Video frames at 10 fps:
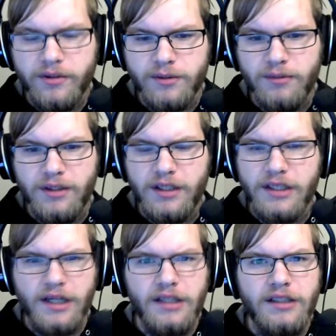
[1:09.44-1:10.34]
something like
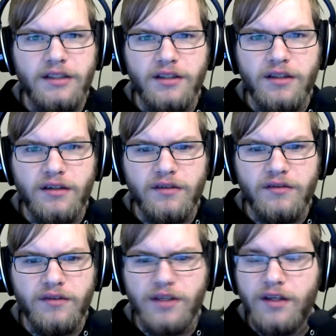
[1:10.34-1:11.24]
that,
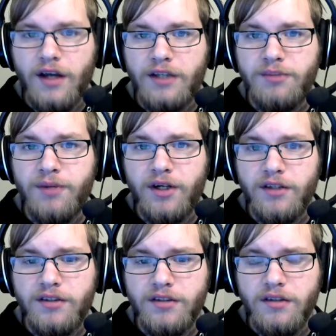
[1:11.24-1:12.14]
the
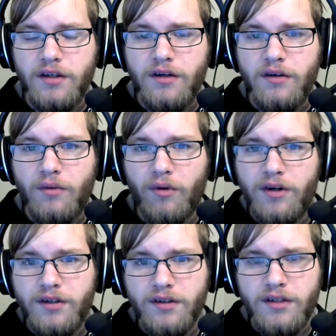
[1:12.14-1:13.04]
Xbox
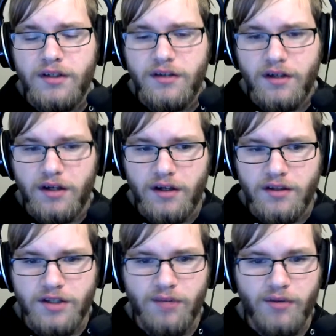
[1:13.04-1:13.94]
One
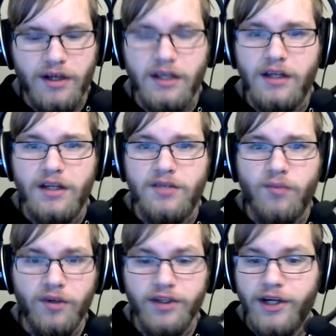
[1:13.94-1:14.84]
celebrated its
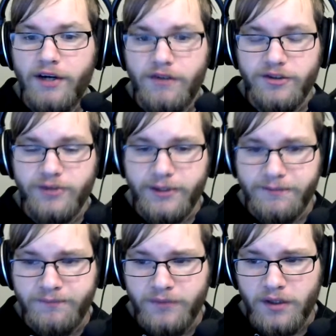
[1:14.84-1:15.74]
1-year anniversary.
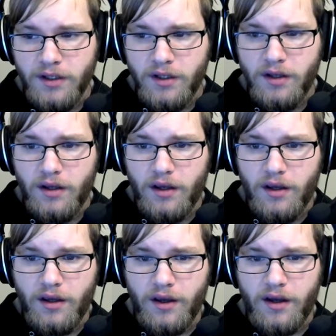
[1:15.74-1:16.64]

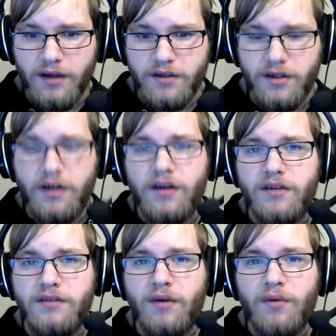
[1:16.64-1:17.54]
And I
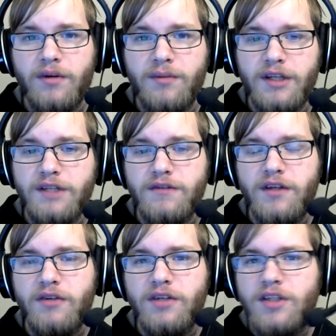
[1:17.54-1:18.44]
wanted to make this
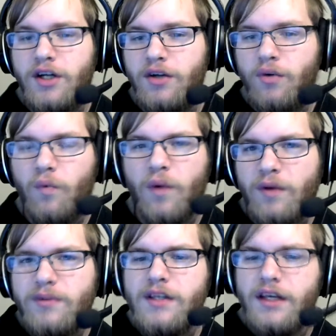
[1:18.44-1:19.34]
video to tell you what it
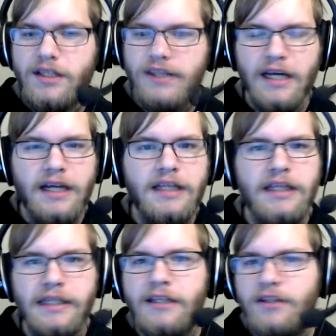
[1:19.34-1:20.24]
was exactly
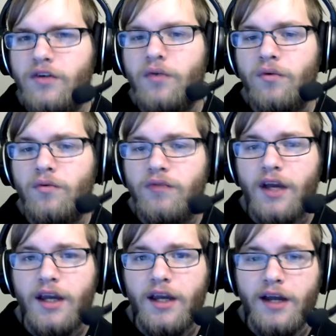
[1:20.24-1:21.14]
like to own
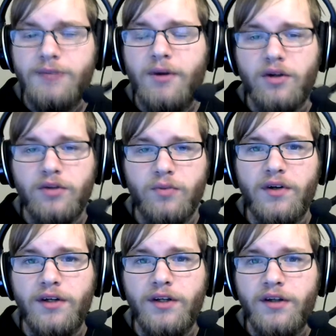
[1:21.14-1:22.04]
a Xbox
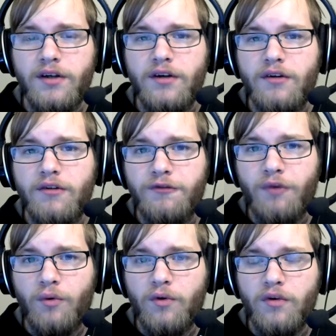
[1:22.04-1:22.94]
One
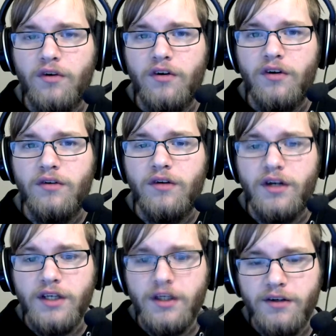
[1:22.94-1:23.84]
for
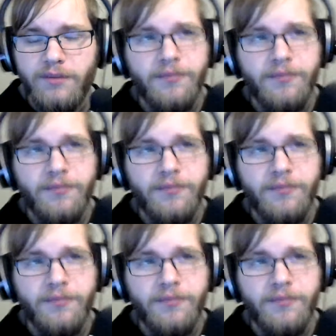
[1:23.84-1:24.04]
a year.